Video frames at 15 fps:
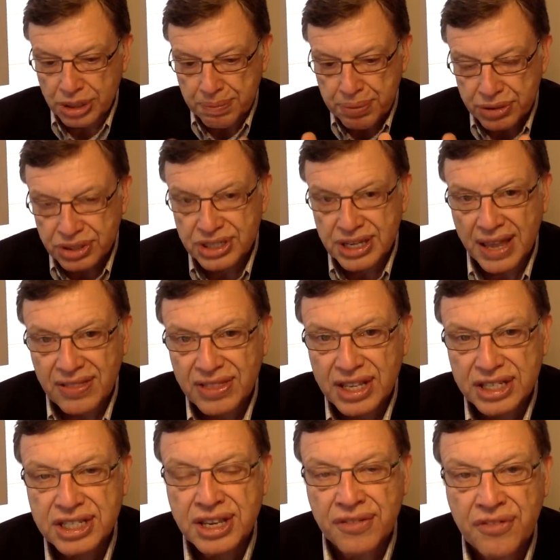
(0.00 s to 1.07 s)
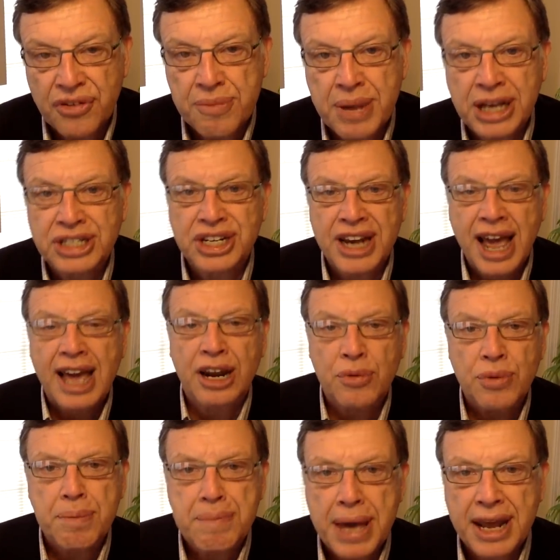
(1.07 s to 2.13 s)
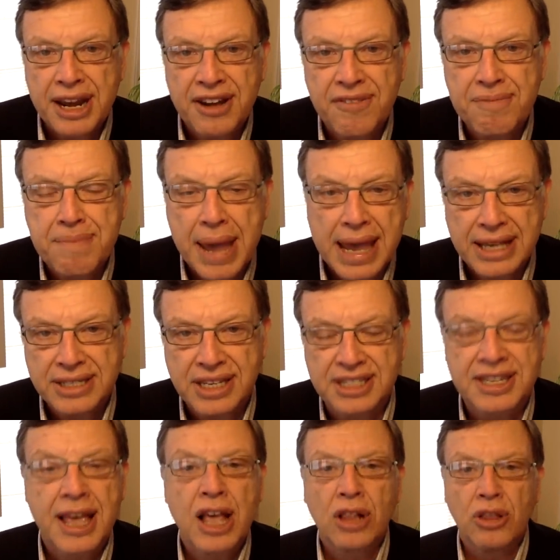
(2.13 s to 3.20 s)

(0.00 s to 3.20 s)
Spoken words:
to present this information on a repetitive basis.